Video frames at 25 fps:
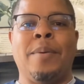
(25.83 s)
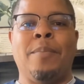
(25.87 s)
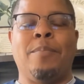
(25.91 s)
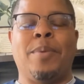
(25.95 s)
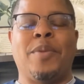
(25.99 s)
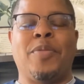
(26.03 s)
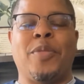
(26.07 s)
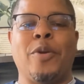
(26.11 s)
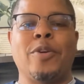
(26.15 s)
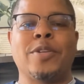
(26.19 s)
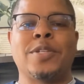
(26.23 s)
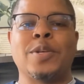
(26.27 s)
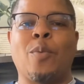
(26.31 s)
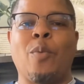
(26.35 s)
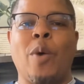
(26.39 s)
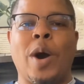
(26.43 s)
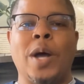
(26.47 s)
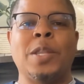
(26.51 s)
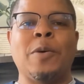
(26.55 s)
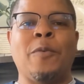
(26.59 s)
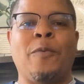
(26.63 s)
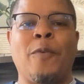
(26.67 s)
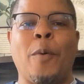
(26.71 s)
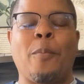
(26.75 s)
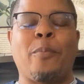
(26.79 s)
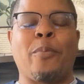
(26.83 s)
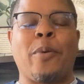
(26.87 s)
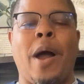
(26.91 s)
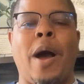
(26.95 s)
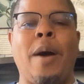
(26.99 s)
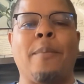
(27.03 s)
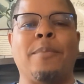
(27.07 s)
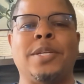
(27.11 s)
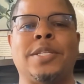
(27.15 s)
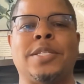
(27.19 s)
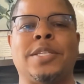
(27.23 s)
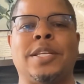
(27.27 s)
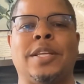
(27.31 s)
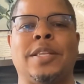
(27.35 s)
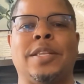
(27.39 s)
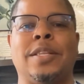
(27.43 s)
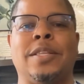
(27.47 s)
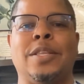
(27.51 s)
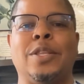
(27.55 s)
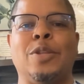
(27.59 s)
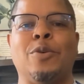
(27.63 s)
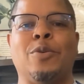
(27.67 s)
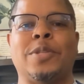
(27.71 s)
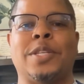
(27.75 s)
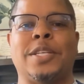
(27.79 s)
But there's a wonderful promise
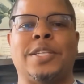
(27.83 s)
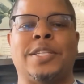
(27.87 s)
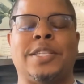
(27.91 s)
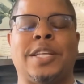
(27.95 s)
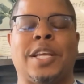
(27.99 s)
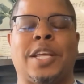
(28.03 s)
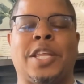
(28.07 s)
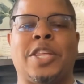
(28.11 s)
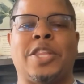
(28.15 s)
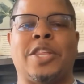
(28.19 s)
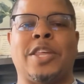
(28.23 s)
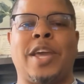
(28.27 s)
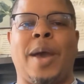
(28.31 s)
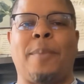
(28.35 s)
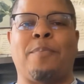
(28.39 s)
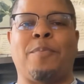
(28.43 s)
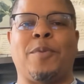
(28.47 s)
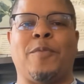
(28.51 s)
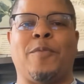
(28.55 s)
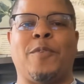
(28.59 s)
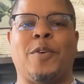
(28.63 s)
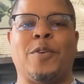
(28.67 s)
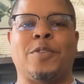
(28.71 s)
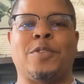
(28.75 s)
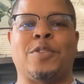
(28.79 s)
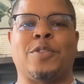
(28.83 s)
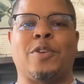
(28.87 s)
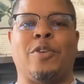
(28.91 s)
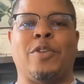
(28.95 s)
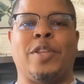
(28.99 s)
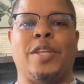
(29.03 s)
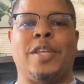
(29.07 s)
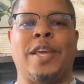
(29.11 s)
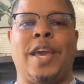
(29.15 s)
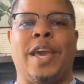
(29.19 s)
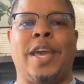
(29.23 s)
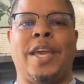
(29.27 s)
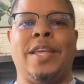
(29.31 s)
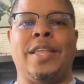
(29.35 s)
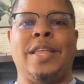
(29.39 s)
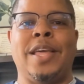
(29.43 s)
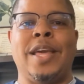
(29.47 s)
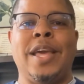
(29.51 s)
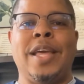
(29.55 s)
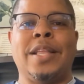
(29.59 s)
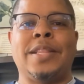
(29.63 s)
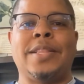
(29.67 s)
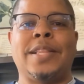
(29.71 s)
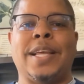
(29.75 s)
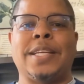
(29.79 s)
in Luke the sixth chapter, verse 38,
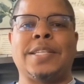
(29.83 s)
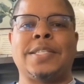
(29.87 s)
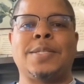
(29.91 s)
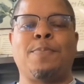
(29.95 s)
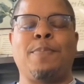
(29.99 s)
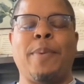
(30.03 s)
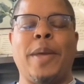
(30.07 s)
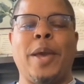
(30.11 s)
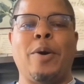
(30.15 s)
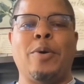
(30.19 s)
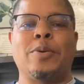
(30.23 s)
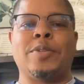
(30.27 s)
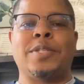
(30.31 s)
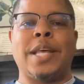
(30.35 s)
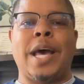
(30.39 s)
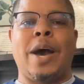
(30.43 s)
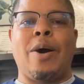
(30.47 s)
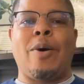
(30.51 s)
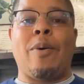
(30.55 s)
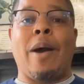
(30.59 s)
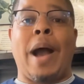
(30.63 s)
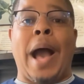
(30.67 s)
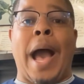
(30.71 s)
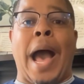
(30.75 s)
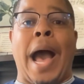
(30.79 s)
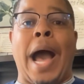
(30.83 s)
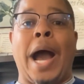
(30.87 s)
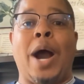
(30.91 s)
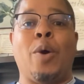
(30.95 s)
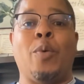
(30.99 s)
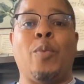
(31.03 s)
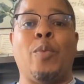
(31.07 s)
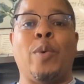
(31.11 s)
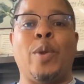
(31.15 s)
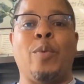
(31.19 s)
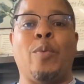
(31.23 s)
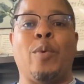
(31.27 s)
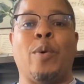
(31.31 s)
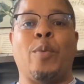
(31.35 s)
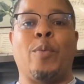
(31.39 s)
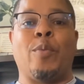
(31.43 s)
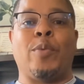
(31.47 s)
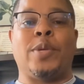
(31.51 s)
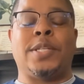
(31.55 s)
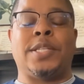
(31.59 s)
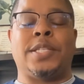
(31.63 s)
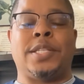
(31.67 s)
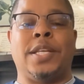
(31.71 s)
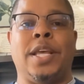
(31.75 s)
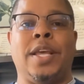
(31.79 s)
that spells out how we will
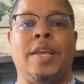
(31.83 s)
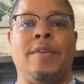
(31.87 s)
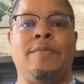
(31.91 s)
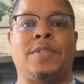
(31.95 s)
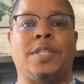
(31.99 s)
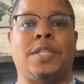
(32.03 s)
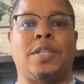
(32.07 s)
receive.